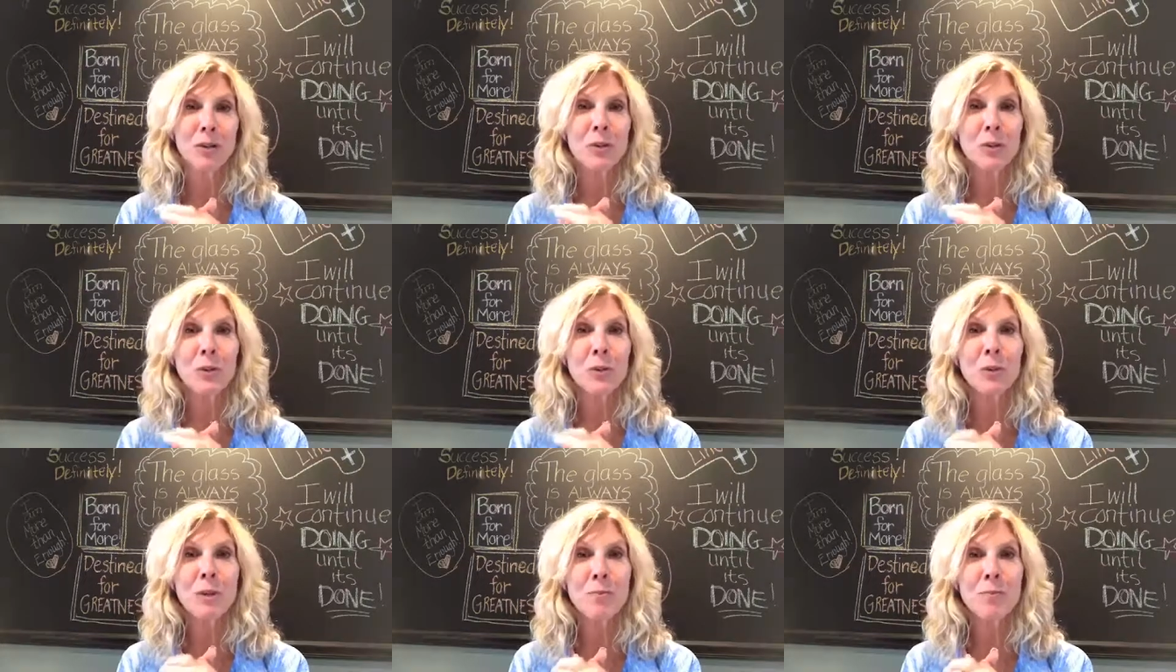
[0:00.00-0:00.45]

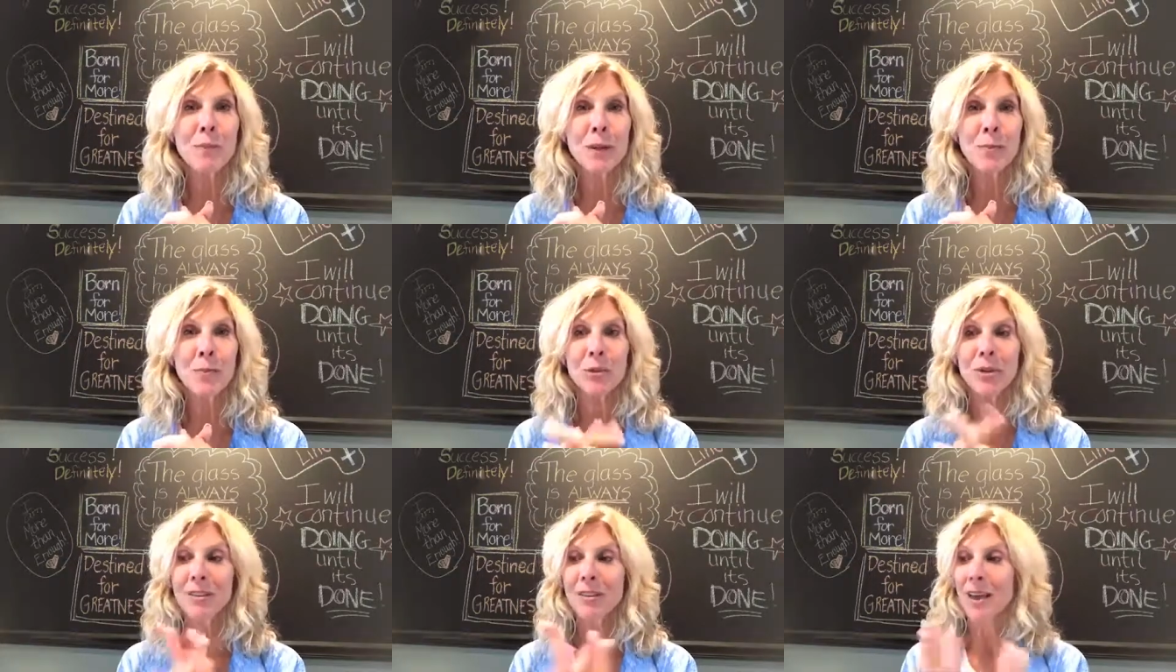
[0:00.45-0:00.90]
So
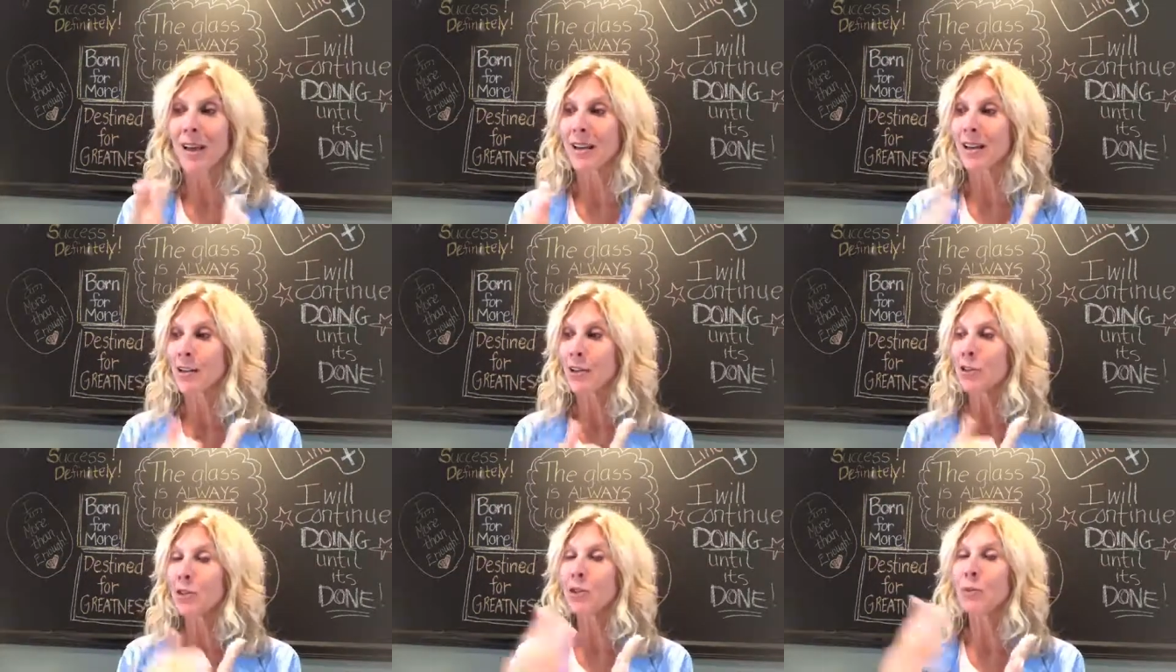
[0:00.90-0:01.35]
remember that
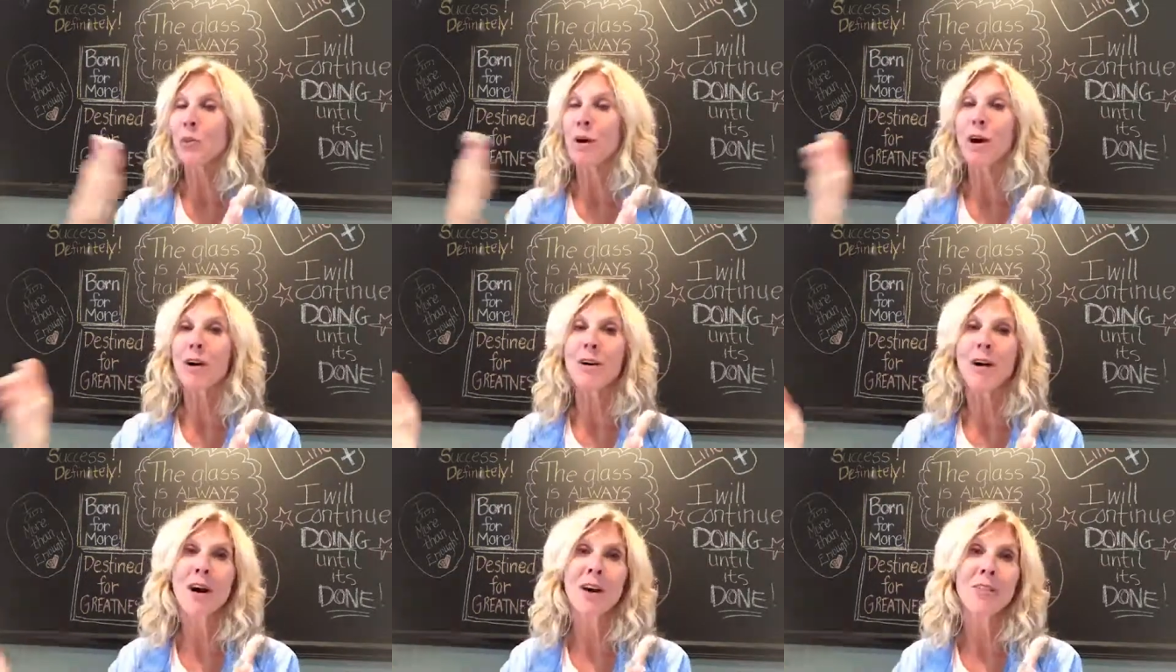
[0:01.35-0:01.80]
as you
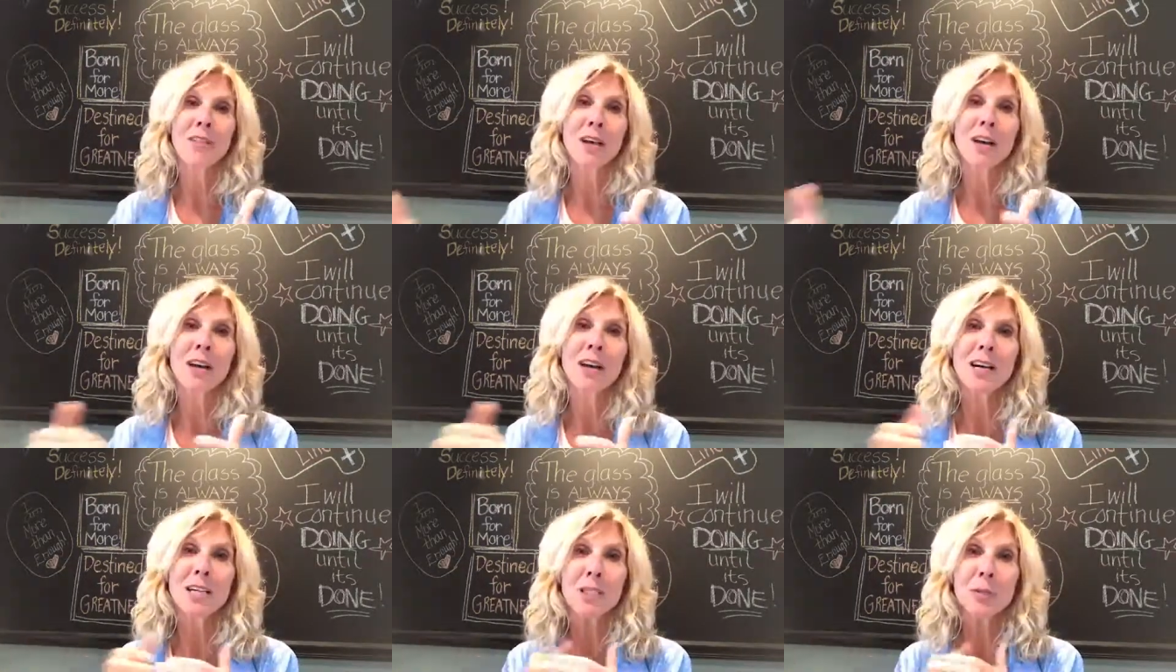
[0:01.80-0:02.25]
are on the
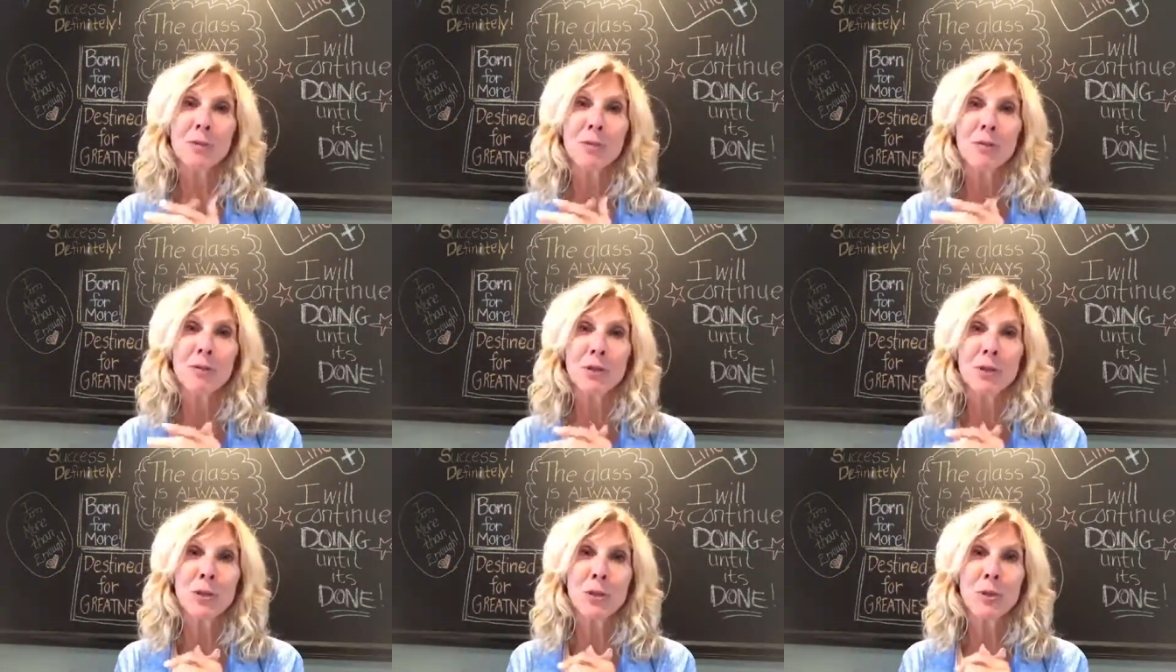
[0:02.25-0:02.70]
cusp
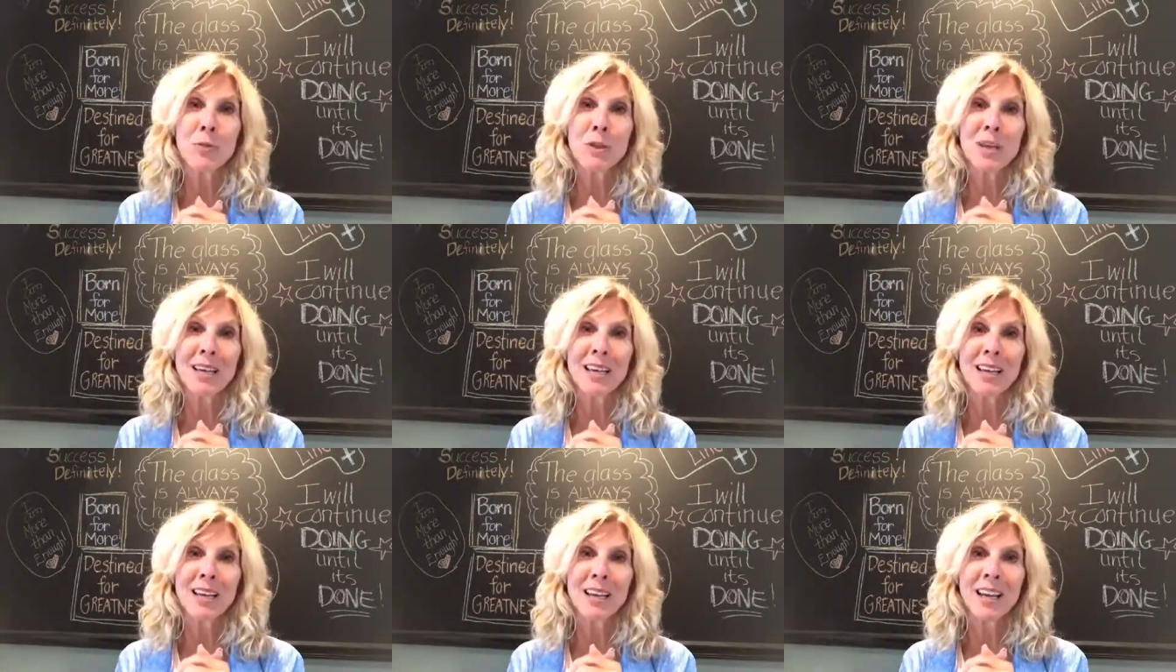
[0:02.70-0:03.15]
of a new
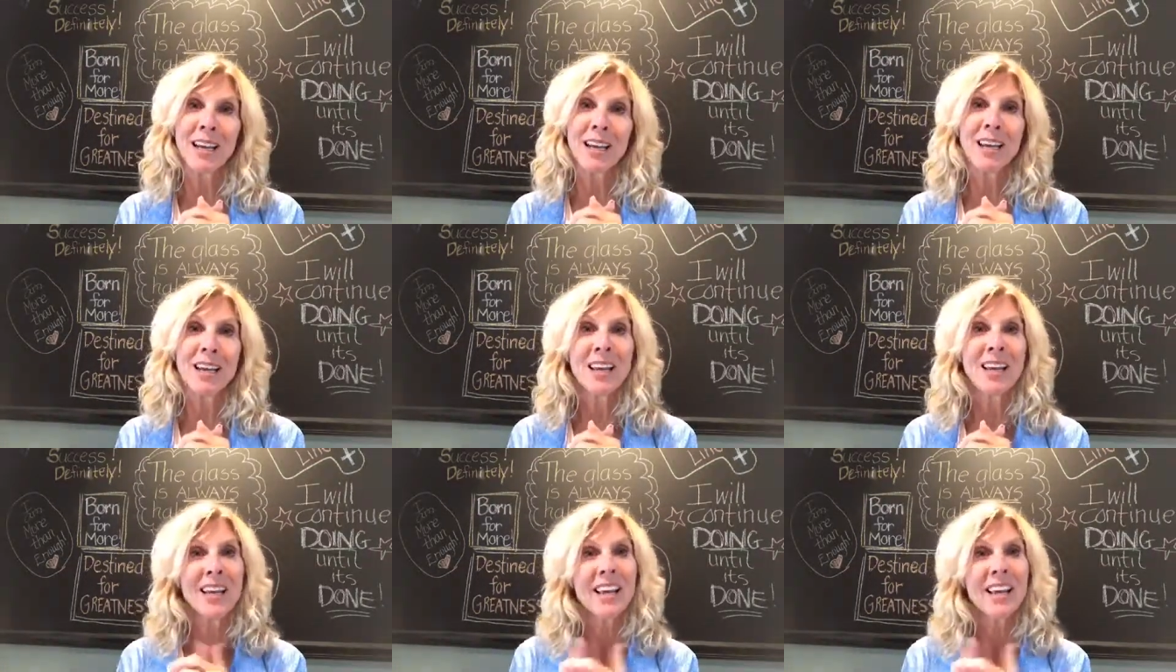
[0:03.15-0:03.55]
beginning